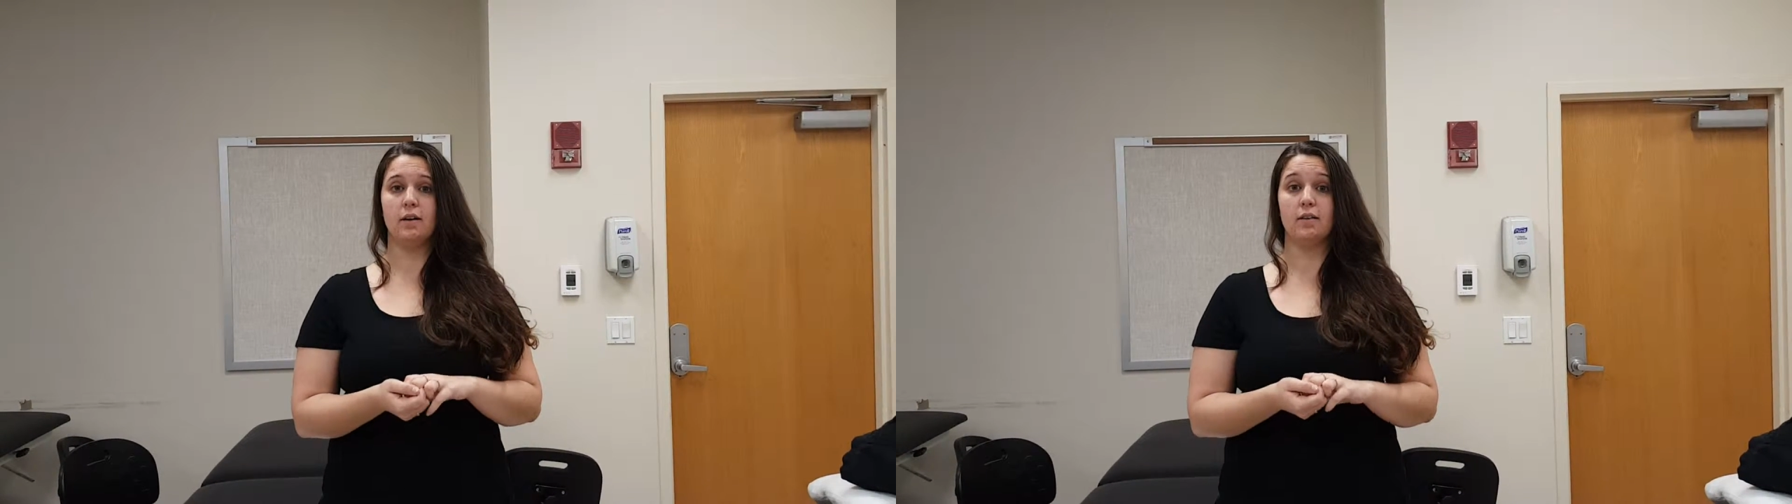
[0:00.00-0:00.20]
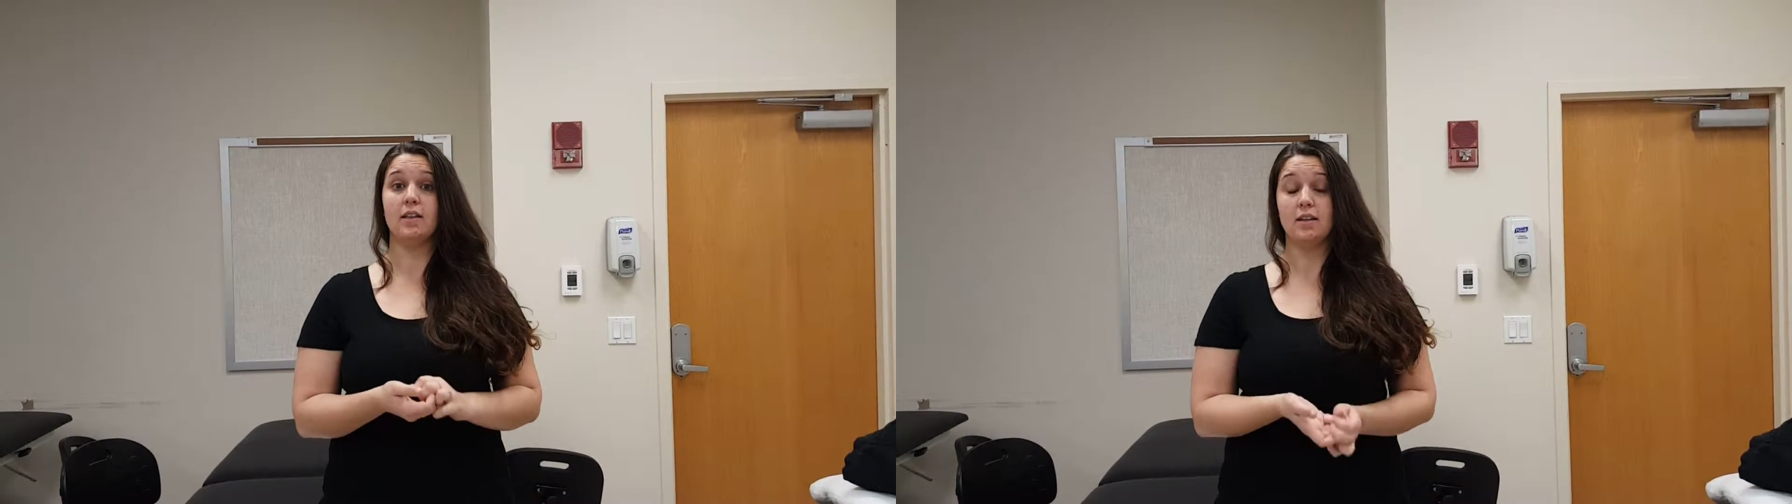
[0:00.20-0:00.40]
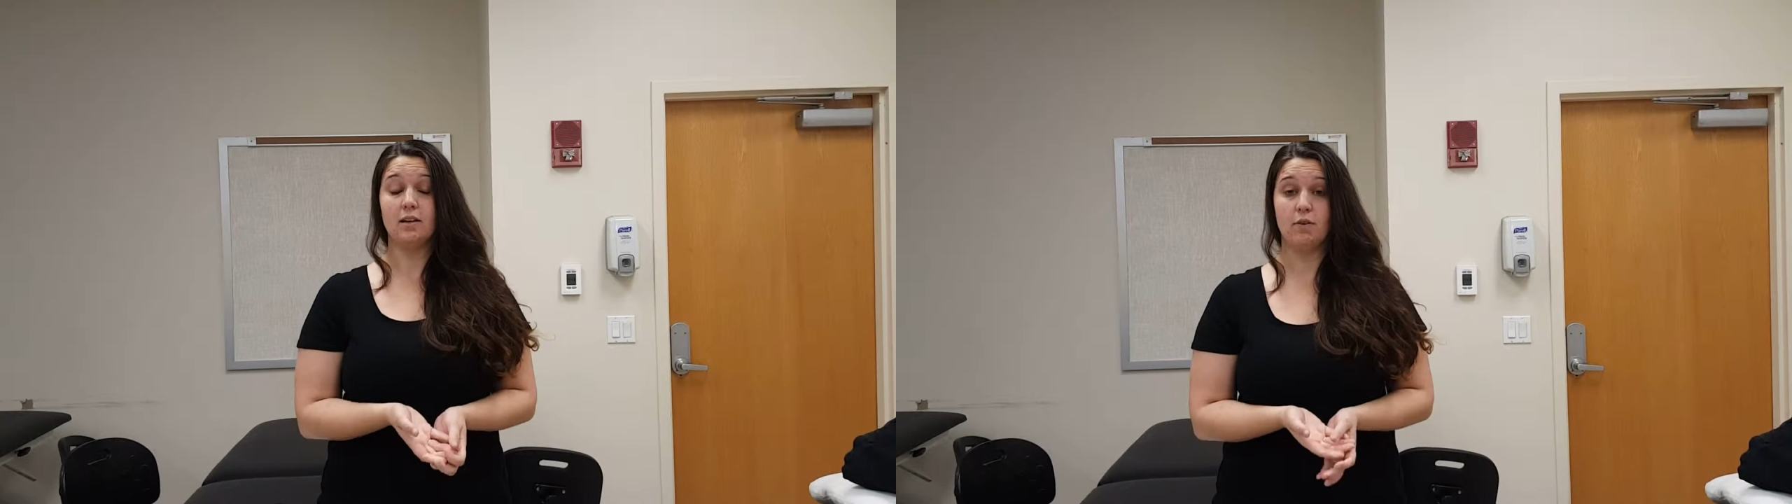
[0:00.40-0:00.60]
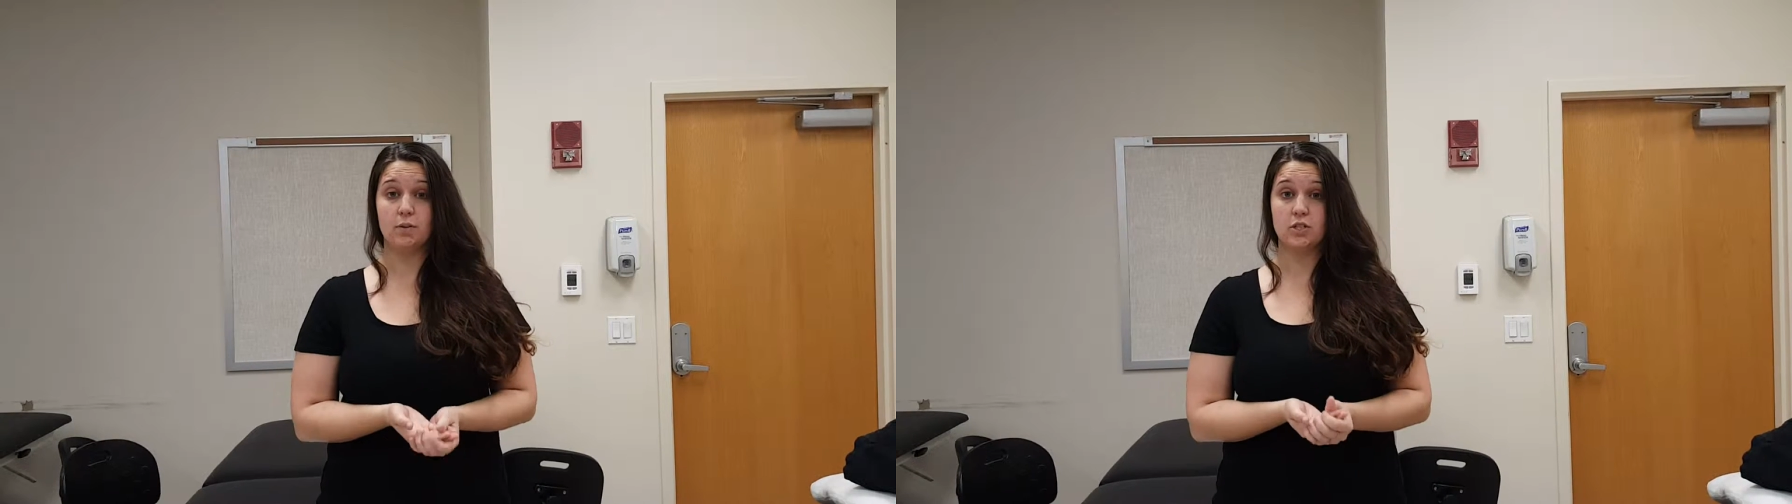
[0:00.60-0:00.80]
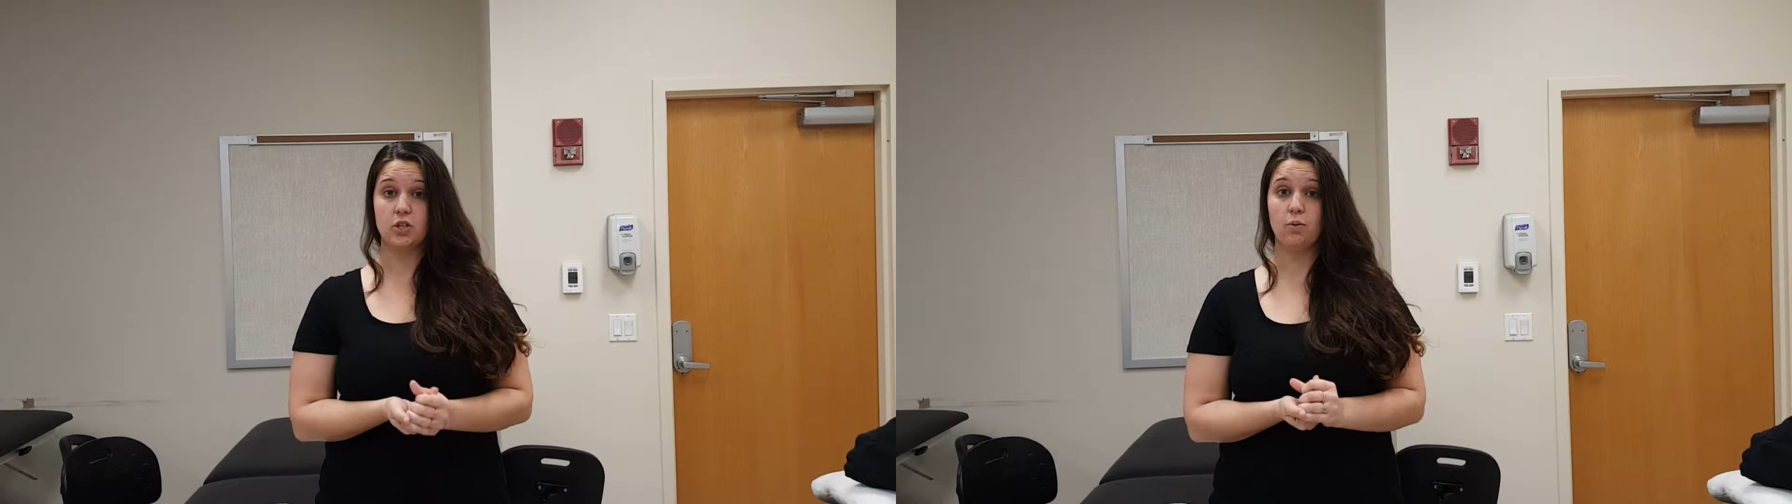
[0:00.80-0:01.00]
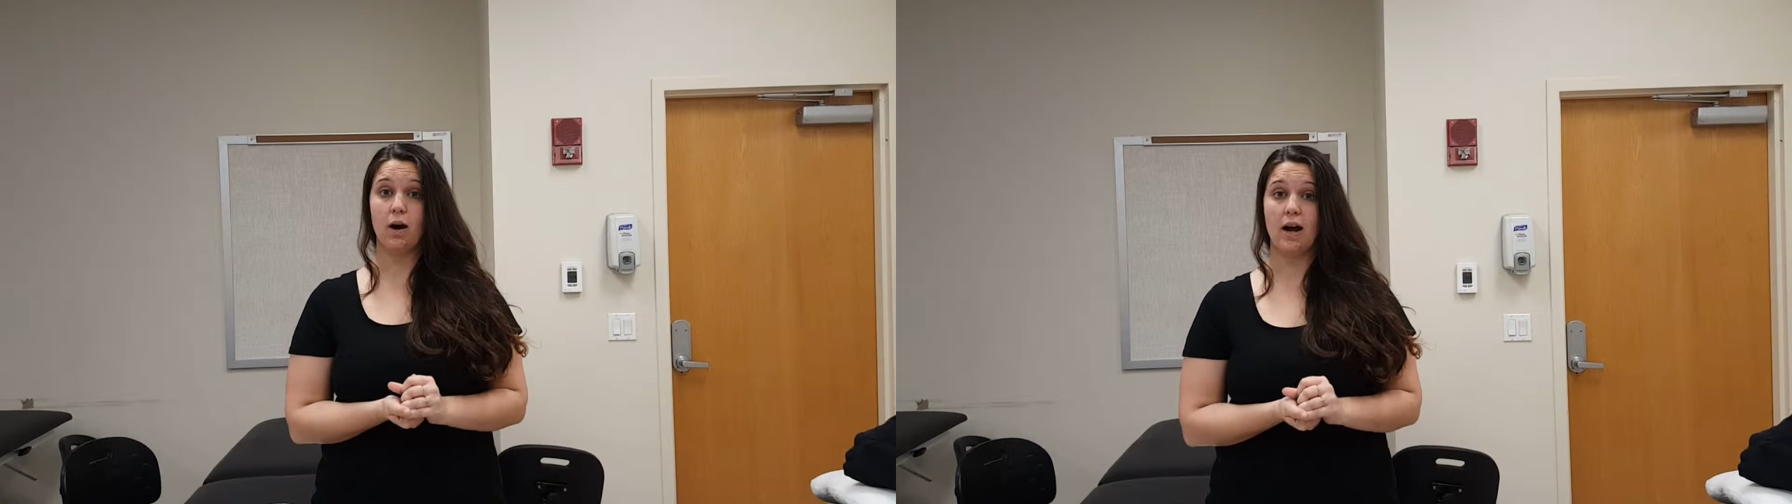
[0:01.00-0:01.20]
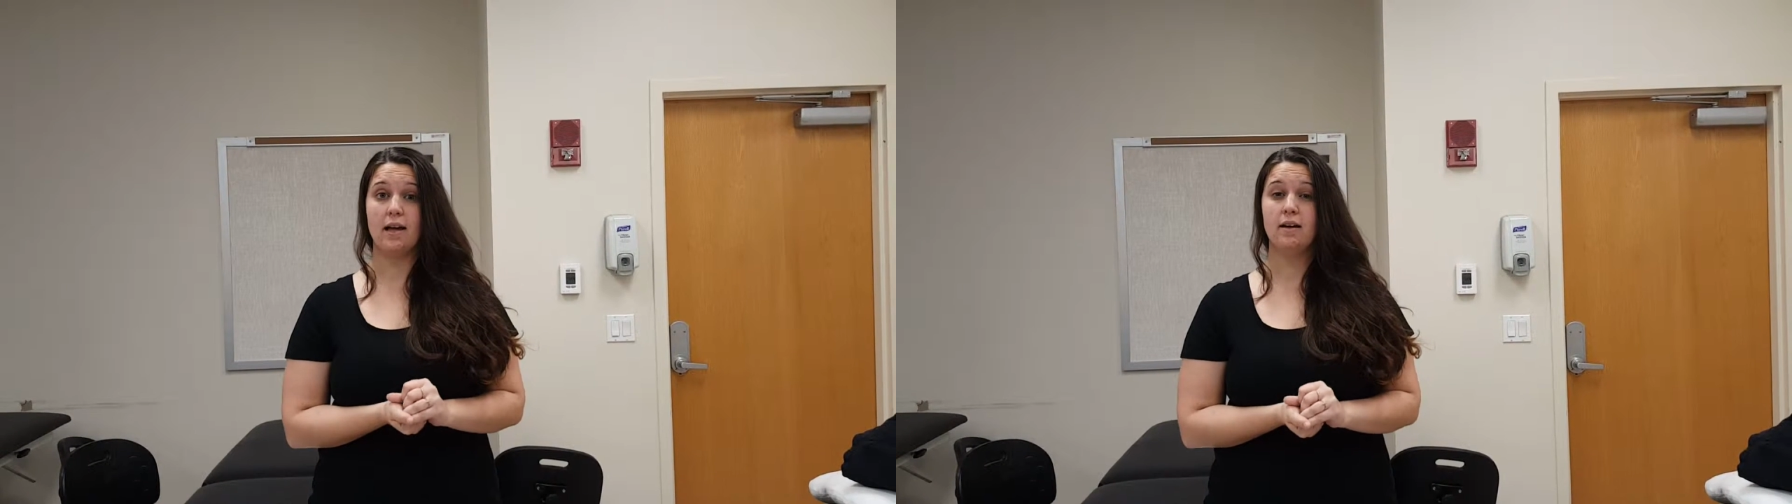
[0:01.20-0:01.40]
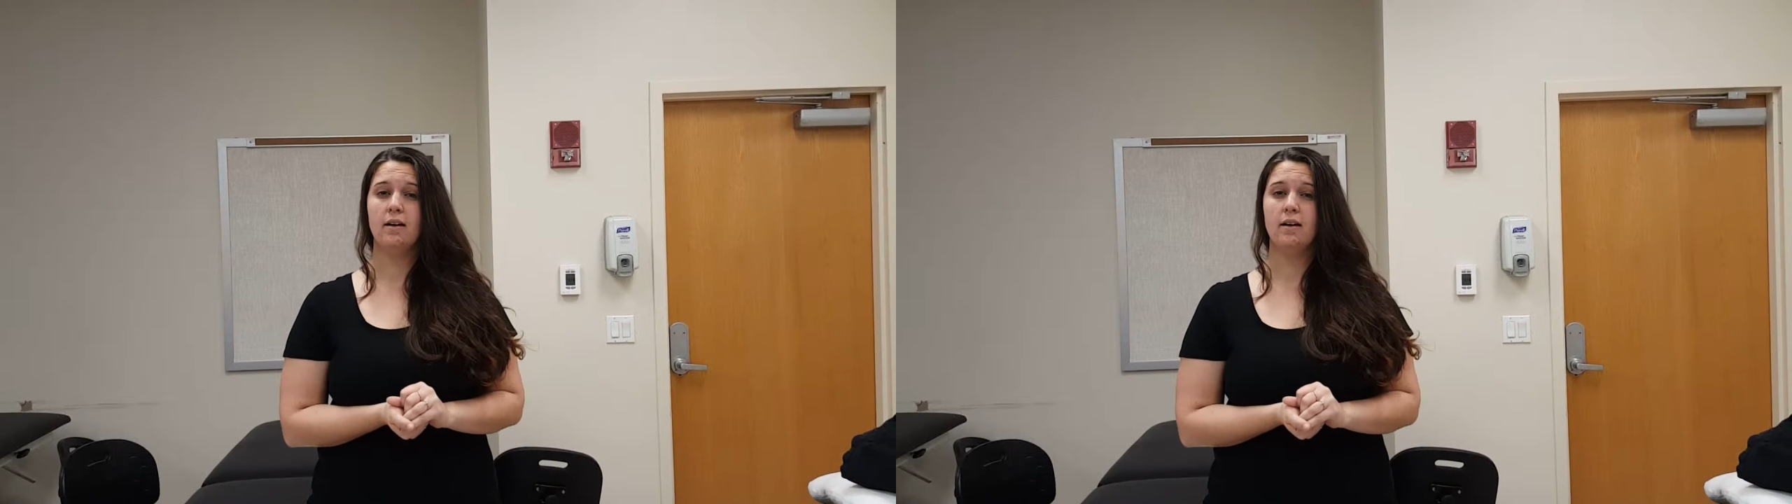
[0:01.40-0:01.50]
if it was too hot,